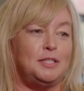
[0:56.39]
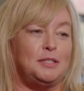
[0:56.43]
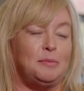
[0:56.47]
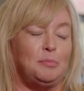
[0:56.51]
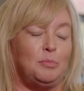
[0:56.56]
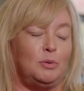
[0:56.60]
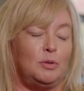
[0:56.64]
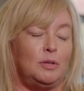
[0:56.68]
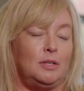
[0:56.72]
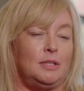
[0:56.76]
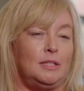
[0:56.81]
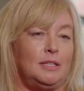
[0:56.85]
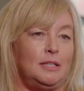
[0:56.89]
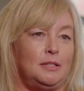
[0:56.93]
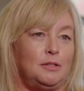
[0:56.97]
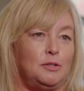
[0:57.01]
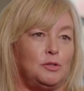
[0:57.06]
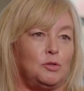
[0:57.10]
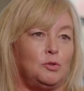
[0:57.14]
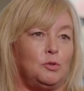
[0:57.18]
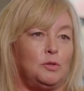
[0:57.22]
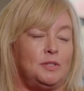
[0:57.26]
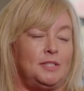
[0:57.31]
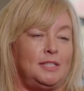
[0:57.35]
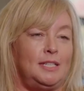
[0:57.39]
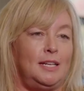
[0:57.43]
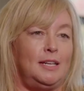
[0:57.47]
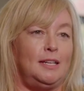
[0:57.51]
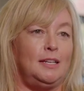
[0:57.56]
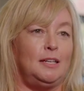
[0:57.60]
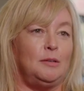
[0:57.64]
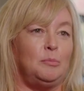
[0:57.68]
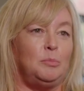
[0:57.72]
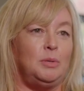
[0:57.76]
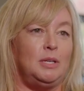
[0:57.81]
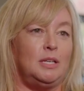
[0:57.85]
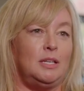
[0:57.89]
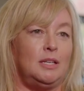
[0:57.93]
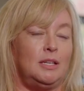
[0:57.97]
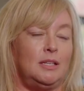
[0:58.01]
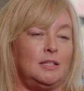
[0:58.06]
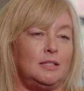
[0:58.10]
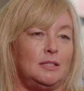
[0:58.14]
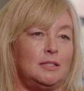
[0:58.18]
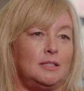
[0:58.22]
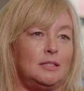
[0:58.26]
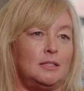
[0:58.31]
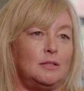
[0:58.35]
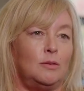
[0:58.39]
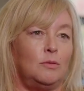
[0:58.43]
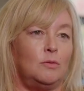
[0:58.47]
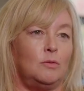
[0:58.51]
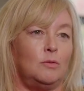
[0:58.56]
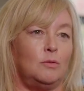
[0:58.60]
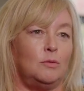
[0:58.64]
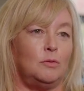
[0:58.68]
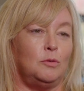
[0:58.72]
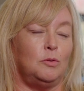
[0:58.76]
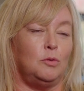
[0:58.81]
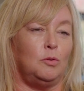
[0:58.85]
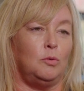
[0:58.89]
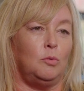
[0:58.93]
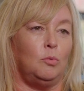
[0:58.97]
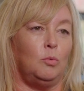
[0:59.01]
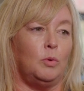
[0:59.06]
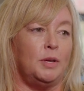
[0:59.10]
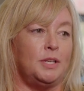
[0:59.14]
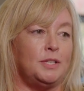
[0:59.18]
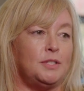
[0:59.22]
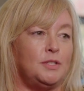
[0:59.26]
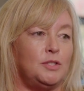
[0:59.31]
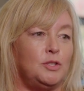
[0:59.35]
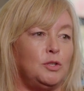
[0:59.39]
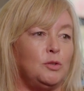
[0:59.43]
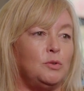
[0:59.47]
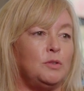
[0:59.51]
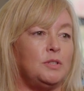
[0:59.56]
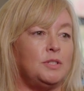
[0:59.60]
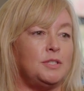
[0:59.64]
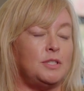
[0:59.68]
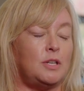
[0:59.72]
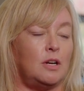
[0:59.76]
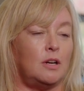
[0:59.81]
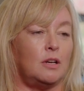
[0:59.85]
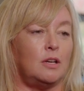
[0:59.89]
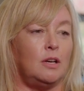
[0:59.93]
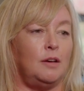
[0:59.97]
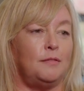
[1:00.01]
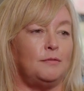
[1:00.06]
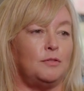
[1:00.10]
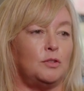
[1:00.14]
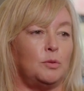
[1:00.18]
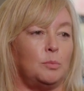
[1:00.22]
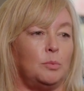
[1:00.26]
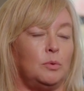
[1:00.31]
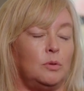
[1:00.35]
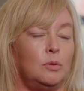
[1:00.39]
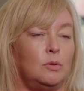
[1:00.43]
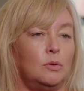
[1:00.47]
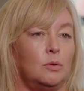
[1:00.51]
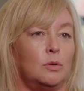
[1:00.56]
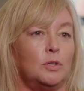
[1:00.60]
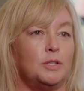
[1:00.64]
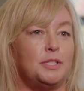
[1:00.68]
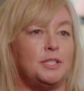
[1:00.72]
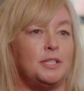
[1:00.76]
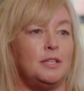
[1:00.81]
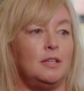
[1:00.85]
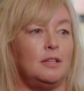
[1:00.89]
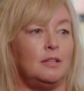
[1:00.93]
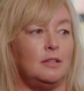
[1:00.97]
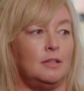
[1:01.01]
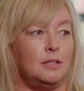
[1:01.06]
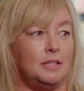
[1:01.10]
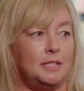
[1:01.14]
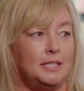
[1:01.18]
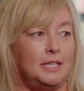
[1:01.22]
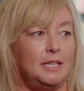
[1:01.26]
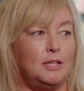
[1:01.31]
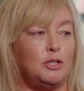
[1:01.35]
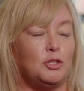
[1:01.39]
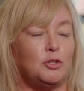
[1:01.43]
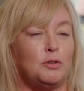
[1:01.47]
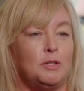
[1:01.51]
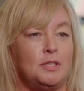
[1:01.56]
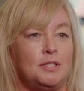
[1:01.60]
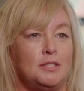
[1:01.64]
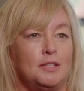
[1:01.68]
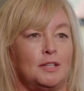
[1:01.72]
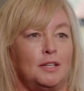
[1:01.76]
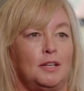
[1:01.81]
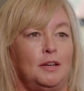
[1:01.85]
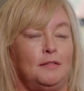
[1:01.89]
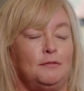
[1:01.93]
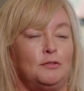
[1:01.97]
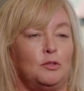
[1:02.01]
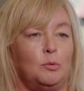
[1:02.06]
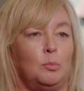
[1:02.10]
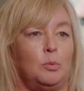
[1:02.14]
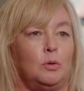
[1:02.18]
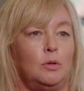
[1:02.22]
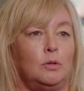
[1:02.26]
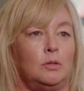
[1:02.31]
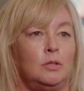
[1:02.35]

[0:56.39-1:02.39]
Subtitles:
important in a school setting because when students aren't comfortable or the teacher isn't comfortable,